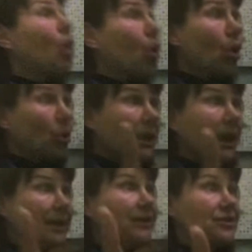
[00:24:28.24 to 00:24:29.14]
Oh yeah,
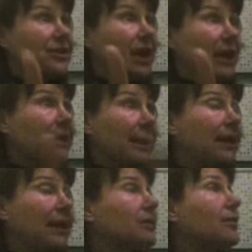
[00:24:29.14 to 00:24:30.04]
he's dying of
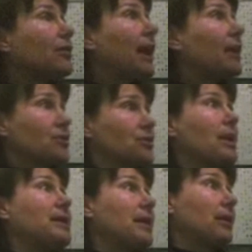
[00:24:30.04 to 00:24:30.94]
liver cancer
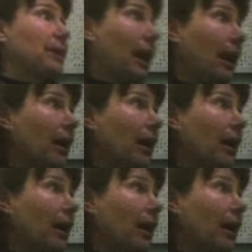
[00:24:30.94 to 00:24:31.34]
right now. Yeah.